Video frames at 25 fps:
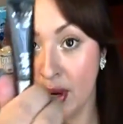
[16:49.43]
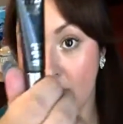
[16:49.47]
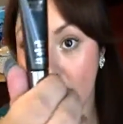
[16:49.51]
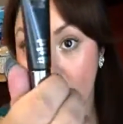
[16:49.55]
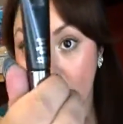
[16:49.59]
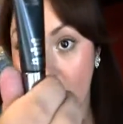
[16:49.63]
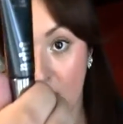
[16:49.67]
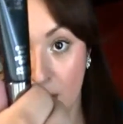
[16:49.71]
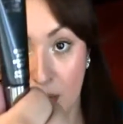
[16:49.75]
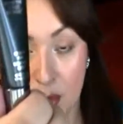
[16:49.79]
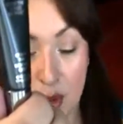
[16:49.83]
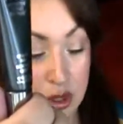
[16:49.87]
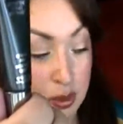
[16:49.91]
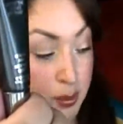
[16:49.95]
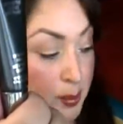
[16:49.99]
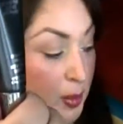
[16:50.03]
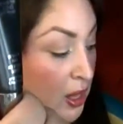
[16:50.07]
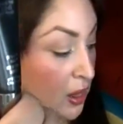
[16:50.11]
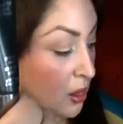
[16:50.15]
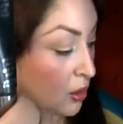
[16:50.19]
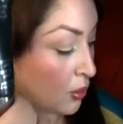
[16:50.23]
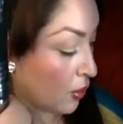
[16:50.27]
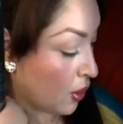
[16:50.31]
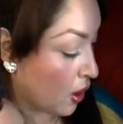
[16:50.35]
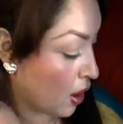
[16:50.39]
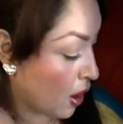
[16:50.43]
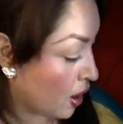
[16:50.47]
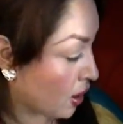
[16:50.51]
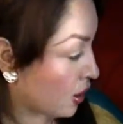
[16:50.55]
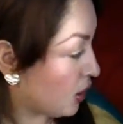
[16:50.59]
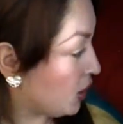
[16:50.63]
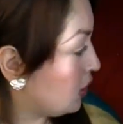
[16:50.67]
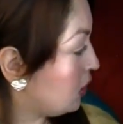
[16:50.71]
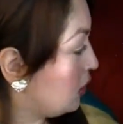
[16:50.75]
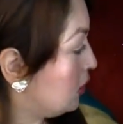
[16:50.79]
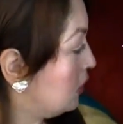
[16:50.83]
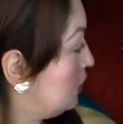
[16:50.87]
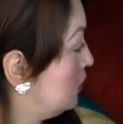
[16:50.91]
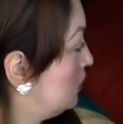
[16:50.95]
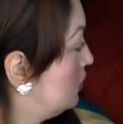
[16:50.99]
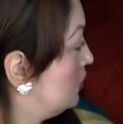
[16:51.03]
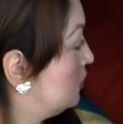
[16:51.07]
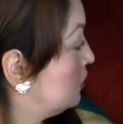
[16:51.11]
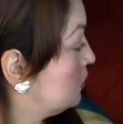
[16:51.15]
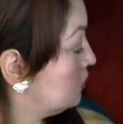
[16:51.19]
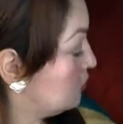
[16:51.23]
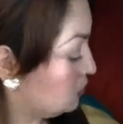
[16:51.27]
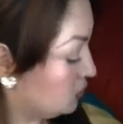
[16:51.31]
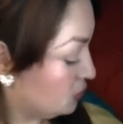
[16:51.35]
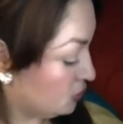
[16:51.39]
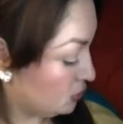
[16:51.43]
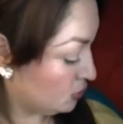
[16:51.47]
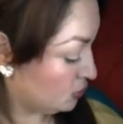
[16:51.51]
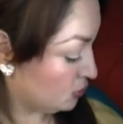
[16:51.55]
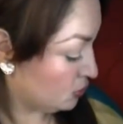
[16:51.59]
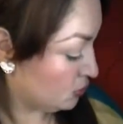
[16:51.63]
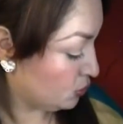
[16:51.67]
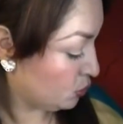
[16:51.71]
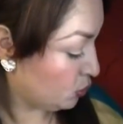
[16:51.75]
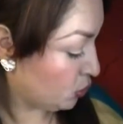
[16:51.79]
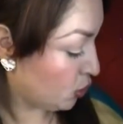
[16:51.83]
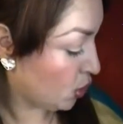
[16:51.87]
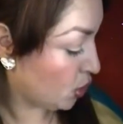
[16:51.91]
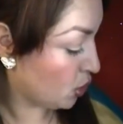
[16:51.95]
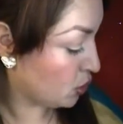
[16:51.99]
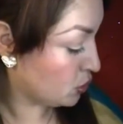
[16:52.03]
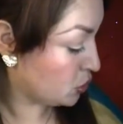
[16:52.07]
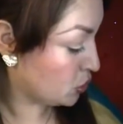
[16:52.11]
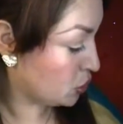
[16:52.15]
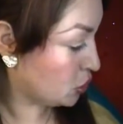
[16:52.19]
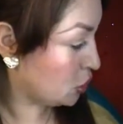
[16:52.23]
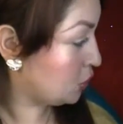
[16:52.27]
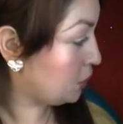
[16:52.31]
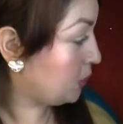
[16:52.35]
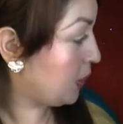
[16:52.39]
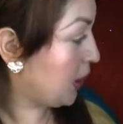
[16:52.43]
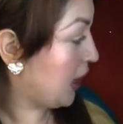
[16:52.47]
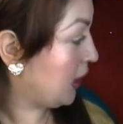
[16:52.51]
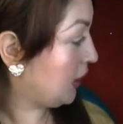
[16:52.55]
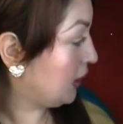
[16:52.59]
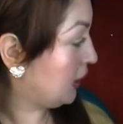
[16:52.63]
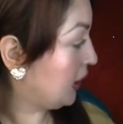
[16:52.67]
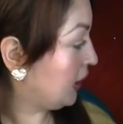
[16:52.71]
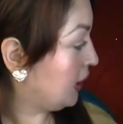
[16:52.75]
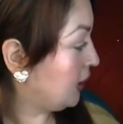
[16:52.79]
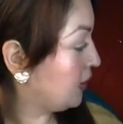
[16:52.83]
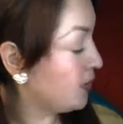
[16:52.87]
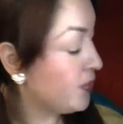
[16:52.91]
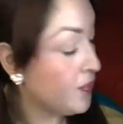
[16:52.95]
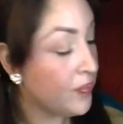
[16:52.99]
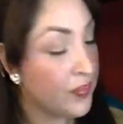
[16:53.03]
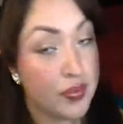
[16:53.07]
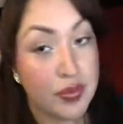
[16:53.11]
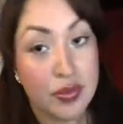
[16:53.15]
it came with my Lorac Pro 2 palette.